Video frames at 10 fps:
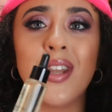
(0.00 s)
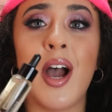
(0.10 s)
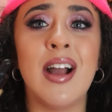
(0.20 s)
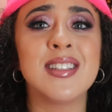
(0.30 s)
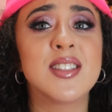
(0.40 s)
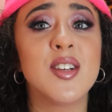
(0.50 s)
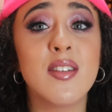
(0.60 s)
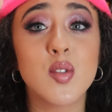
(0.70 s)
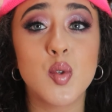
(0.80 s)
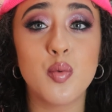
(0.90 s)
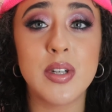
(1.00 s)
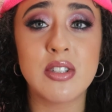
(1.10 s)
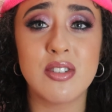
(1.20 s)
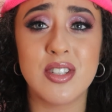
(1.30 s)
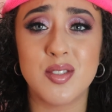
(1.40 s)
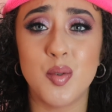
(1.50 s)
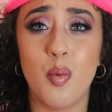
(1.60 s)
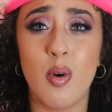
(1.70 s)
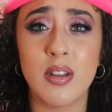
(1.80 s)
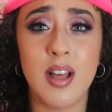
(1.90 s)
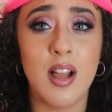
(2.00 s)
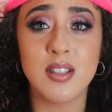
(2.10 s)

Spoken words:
Now, I still have to do research as to what the hell